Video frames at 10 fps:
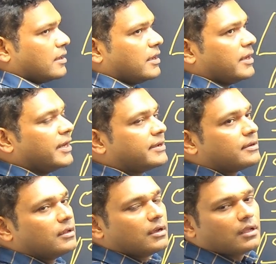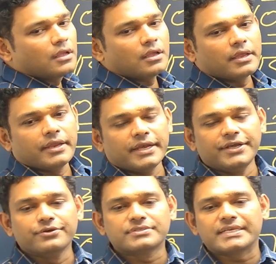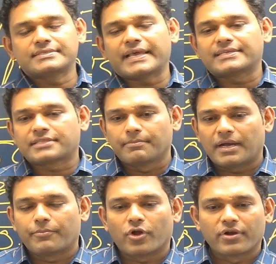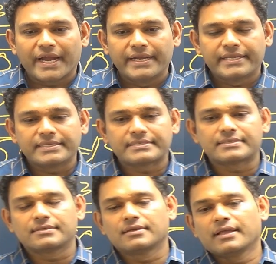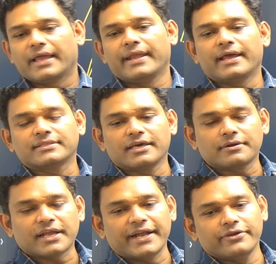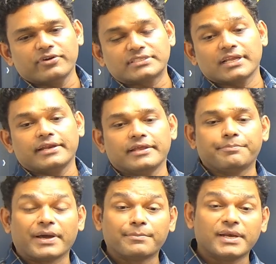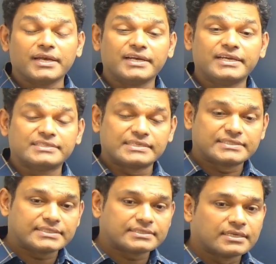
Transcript: It induces asthma, bronchitis, and other cardiovascular pulmonary diseases.